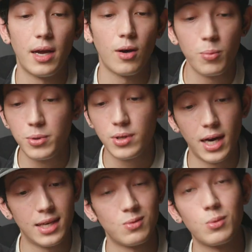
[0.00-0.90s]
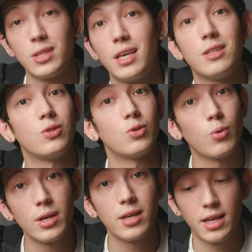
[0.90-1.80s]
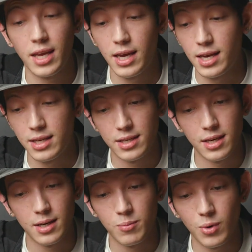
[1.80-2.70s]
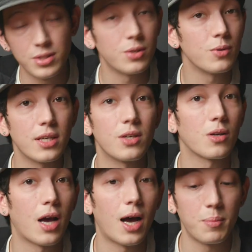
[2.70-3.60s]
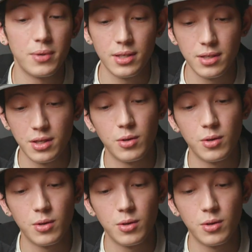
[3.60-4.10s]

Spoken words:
I hope you guys really enjoy it, and once you get your copy,